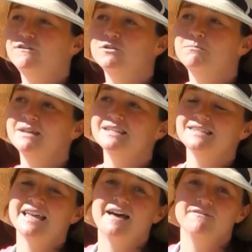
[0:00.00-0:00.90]
you missed
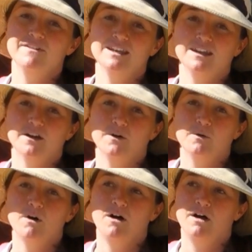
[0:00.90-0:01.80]
that
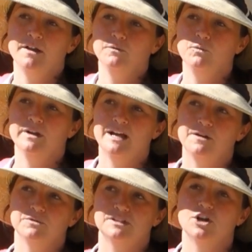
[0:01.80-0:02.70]
video on when I
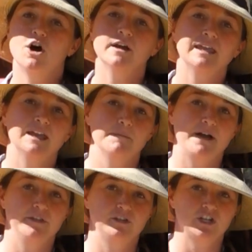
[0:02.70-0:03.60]
was talking
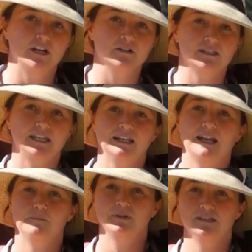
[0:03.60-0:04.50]
about the chair seat
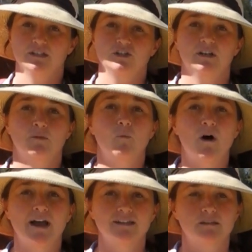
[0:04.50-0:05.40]
position and
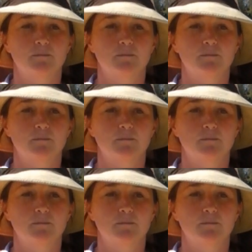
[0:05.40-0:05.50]
why it's a